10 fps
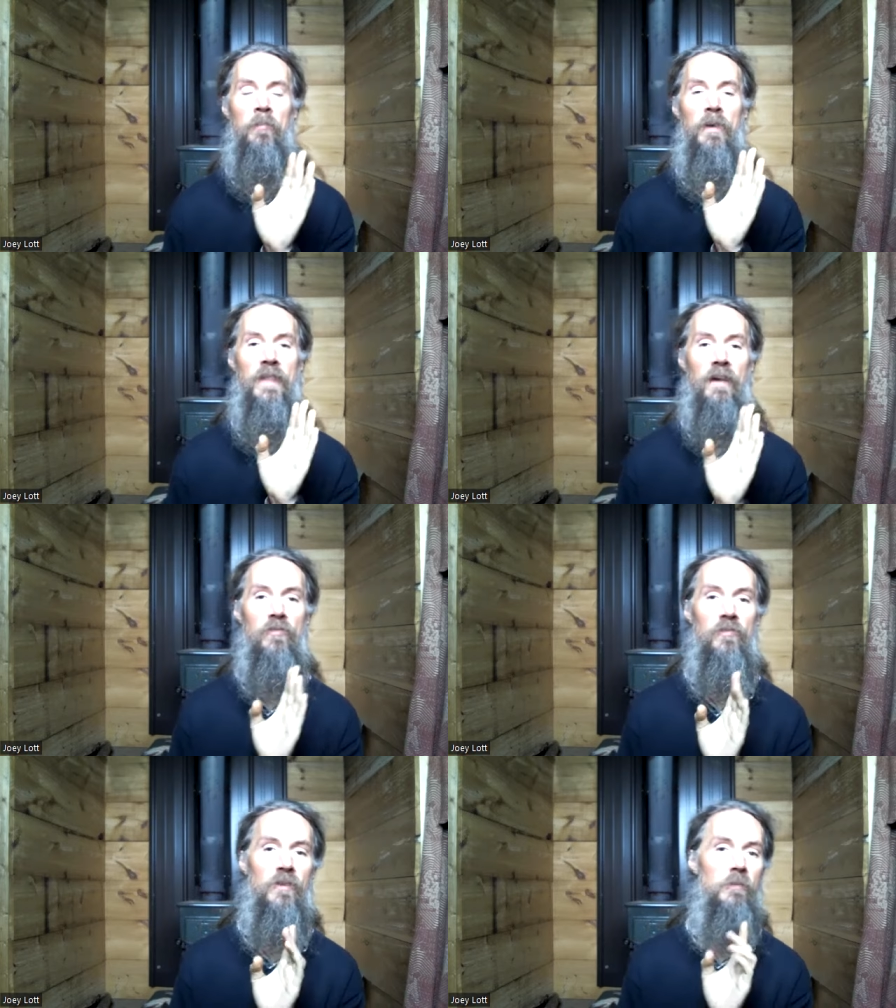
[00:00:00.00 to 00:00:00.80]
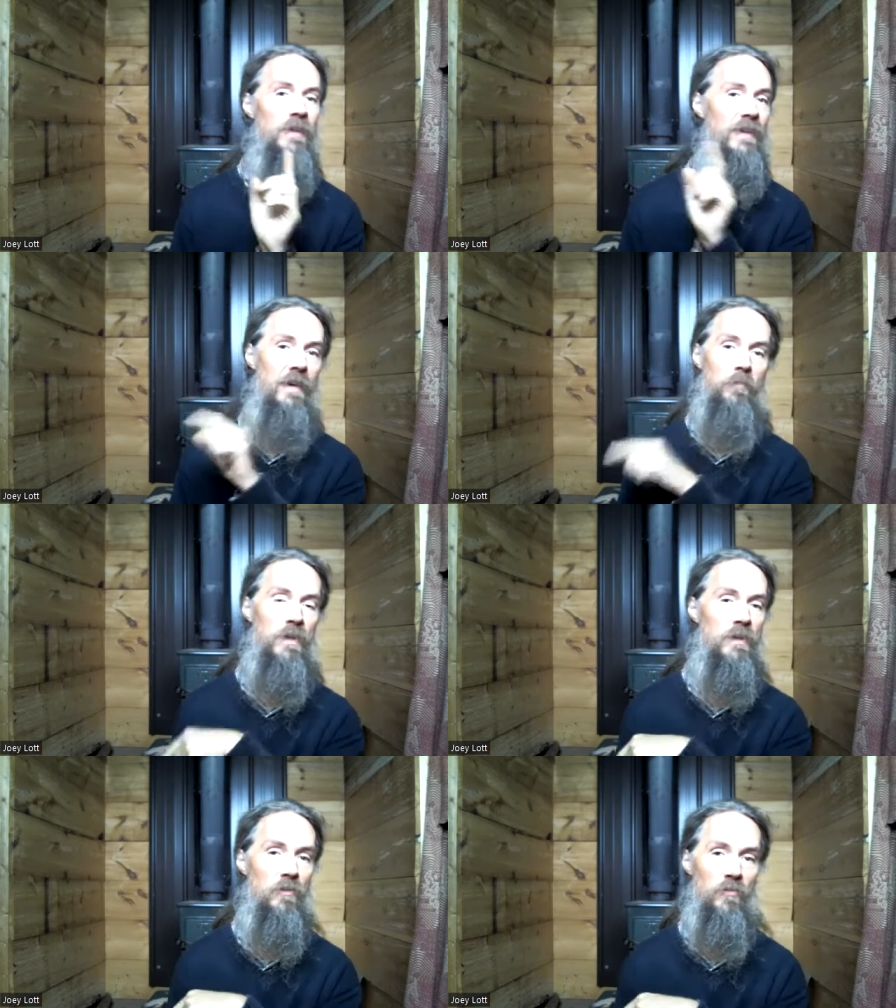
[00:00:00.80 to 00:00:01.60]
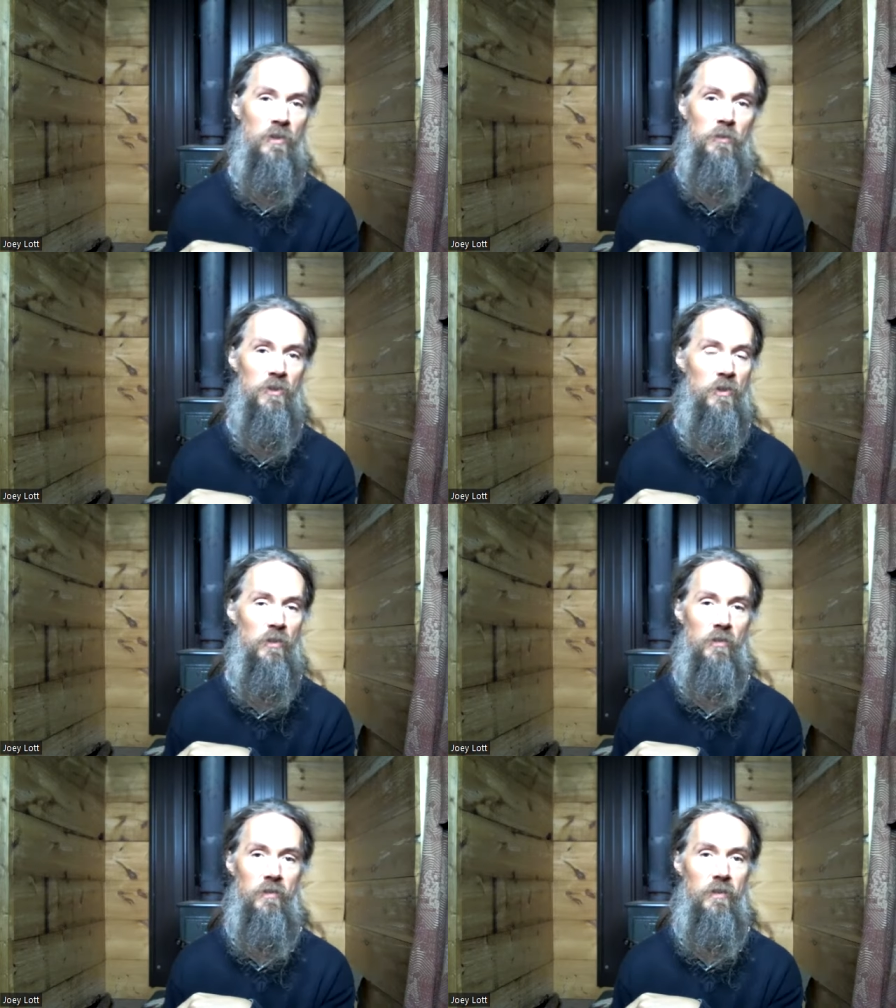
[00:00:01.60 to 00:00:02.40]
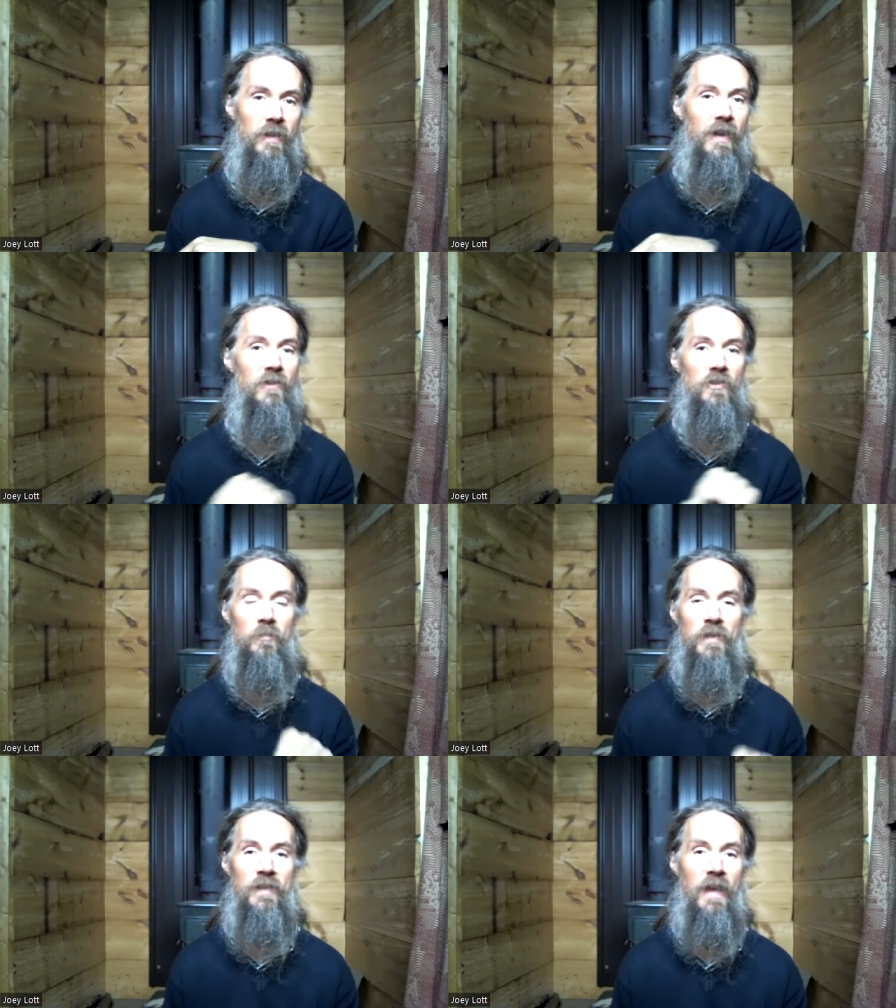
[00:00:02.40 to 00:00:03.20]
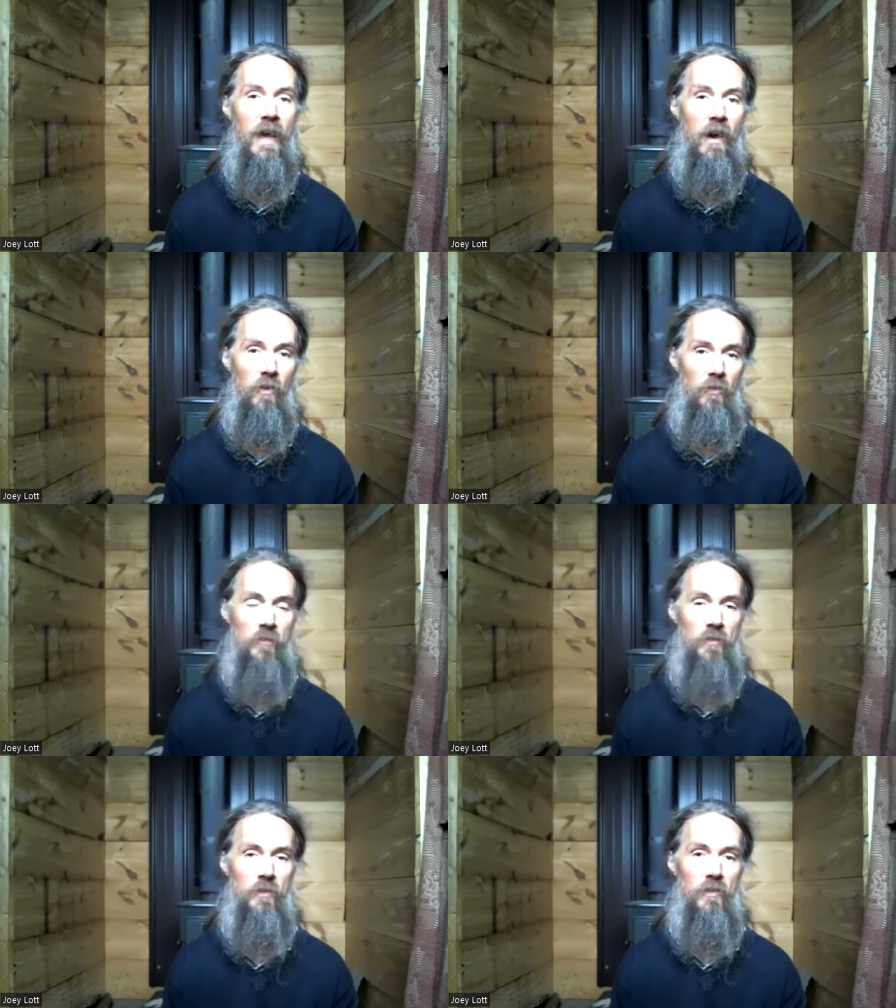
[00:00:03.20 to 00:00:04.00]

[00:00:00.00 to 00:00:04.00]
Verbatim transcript: But that fulfillment can't be in the future, it has to be now.